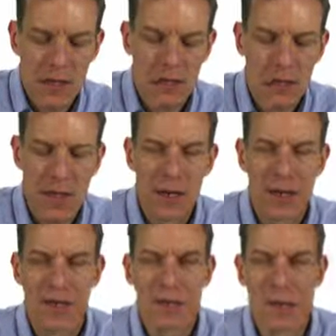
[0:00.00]
of
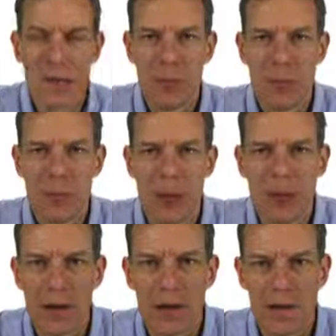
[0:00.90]
strategies that people are
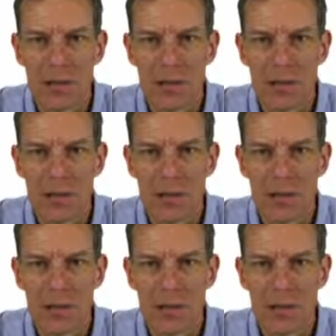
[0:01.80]
playing.